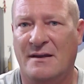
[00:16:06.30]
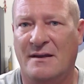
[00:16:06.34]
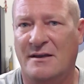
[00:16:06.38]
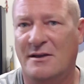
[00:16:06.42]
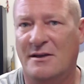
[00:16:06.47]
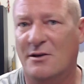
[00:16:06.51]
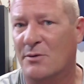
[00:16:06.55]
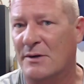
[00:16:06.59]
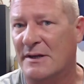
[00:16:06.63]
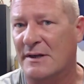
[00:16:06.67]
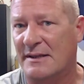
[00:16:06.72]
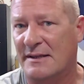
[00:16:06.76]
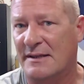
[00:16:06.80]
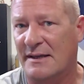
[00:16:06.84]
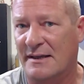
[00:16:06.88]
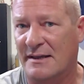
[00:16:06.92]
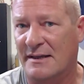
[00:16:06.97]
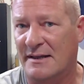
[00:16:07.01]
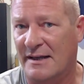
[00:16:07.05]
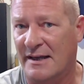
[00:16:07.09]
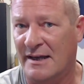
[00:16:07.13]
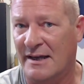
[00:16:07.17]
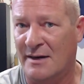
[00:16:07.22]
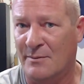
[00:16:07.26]

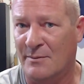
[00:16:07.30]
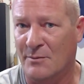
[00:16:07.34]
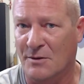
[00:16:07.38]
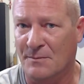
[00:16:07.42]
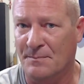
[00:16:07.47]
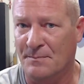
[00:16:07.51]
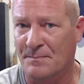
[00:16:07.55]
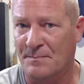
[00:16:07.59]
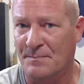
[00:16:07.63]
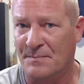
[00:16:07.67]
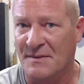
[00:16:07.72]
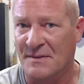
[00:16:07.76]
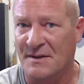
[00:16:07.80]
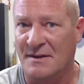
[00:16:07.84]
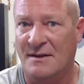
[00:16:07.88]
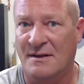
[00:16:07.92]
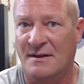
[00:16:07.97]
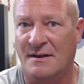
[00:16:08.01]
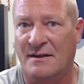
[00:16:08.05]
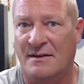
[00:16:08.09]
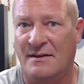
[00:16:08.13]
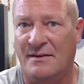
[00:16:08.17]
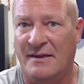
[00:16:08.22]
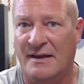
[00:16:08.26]
take an animal
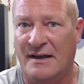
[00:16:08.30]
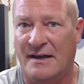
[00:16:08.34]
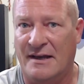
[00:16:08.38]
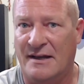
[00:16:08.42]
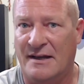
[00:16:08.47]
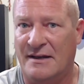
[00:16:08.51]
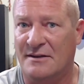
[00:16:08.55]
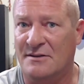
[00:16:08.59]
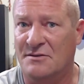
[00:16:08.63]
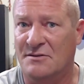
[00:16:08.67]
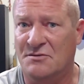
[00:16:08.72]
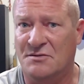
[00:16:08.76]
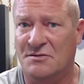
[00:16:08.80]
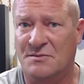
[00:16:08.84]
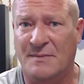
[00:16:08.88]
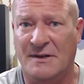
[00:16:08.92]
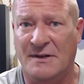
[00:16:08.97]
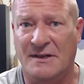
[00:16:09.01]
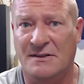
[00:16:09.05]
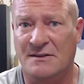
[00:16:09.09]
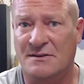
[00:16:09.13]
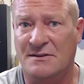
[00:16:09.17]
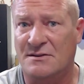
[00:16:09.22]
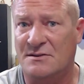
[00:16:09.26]
that you
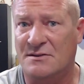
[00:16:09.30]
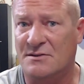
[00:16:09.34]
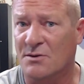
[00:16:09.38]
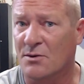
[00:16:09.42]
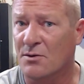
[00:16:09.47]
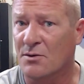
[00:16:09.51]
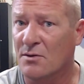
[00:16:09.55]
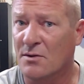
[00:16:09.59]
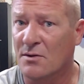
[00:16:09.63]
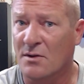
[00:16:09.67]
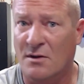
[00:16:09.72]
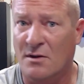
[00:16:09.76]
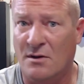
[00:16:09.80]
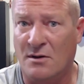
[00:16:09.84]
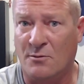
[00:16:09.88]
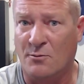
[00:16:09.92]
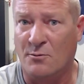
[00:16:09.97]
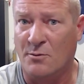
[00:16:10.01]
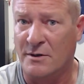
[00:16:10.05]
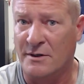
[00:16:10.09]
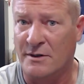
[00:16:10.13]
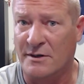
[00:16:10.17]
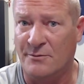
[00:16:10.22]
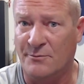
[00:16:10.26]
spent so
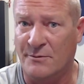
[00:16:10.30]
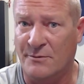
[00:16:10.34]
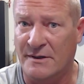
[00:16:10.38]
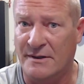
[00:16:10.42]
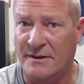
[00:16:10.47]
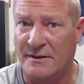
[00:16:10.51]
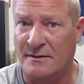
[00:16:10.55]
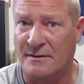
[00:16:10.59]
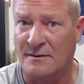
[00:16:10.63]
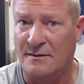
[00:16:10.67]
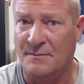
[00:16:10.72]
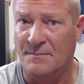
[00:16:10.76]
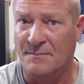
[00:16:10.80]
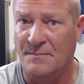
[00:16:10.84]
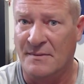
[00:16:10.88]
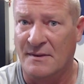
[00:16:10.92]
long working with,